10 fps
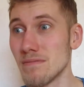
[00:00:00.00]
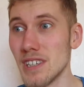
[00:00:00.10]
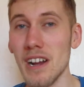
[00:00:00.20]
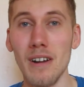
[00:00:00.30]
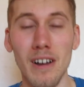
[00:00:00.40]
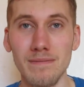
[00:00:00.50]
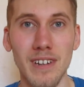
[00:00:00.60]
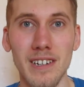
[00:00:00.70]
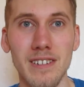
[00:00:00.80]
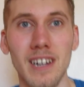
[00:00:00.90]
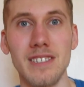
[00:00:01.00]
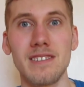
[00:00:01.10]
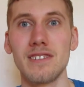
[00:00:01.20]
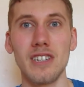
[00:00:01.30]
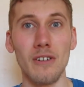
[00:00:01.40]
You know, I'm
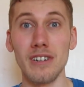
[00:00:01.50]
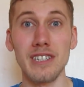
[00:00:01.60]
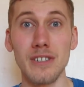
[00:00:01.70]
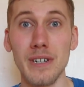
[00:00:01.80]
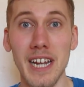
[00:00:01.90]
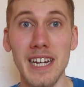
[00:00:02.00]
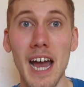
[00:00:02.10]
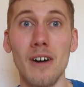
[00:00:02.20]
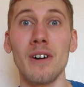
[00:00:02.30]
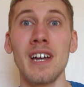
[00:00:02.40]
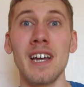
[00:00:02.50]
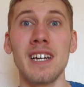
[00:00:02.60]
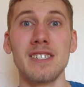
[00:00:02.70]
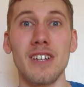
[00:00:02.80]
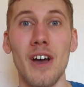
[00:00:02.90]
currently doing it now.
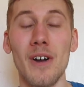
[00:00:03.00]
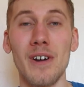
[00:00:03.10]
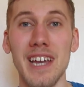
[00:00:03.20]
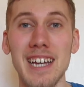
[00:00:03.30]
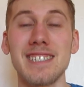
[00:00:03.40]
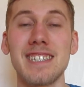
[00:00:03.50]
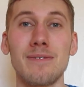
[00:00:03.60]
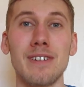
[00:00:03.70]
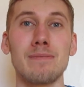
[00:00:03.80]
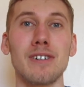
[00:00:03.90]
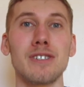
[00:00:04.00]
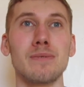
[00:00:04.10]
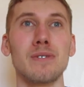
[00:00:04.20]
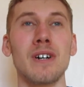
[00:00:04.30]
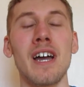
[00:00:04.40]
So yeah, it's definitely
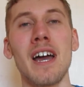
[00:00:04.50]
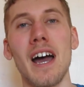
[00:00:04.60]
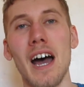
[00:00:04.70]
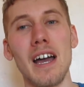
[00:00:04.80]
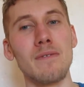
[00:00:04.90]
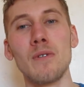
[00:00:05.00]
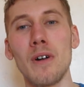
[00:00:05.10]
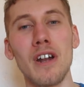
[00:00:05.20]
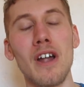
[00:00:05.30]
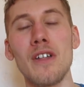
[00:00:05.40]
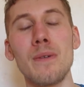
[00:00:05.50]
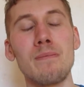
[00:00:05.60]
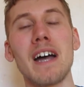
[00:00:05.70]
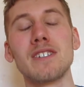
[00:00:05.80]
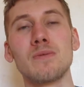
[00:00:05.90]
possible. If you want to learn the
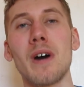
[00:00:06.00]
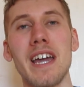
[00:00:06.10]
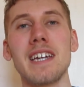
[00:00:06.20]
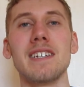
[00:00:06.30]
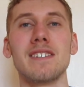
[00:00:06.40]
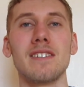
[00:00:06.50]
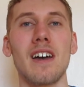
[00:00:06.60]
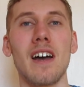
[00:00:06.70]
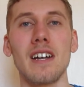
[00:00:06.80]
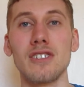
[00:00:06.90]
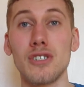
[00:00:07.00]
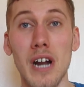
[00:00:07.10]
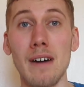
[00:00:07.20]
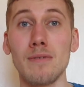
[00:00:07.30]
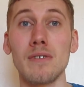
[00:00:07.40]
best way to
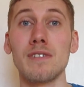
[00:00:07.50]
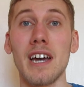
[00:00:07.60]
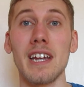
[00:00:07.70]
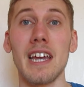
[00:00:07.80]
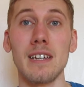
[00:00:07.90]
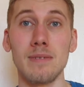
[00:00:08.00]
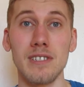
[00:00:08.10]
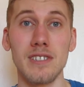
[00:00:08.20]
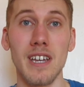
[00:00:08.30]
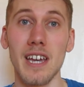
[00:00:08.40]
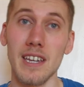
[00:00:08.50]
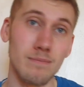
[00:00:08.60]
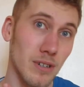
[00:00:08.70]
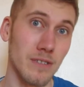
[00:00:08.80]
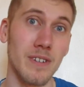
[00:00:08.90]
travel with
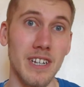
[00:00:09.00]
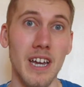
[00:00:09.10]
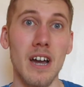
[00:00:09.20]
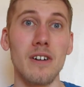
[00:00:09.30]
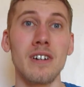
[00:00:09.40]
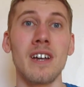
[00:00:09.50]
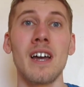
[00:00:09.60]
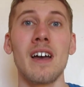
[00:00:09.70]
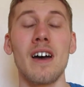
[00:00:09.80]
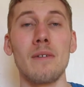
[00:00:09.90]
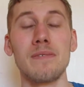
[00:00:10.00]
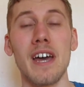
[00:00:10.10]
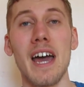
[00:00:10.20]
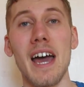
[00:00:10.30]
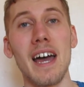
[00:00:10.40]
DaDaABC, put the video up
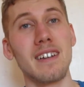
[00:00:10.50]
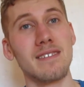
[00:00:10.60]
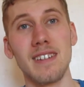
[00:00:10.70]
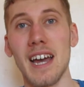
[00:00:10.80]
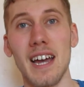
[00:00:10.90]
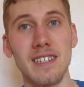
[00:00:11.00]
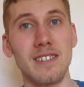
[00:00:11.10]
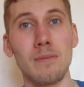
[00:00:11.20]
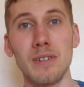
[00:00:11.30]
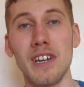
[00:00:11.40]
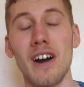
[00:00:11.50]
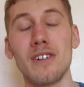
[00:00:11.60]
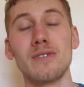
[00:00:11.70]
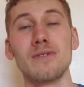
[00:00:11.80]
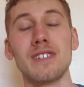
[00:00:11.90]
there, and I'll put the
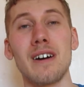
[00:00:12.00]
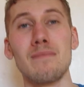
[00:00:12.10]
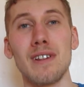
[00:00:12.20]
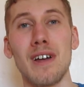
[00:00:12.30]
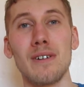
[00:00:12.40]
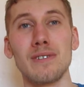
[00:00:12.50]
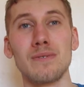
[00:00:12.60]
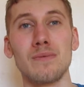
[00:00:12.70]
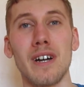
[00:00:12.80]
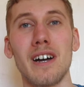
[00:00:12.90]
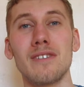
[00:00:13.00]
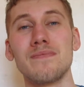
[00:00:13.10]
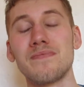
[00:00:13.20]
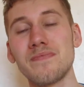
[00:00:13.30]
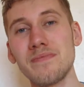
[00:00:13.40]
article down below as well.
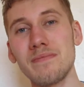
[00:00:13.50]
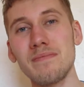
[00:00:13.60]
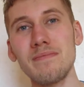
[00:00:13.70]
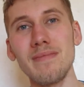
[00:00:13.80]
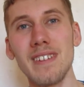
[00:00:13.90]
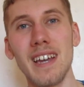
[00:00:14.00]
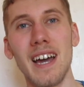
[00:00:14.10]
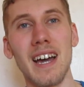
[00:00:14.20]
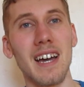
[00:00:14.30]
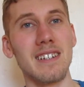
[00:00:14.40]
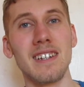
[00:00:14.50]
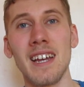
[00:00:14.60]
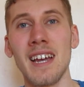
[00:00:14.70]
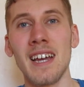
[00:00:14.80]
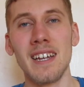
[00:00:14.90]
And
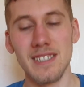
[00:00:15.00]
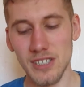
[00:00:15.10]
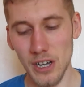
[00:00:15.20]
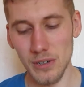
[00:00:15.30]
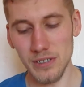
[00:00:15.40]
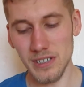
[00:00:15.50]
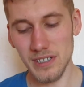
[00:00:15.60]
so,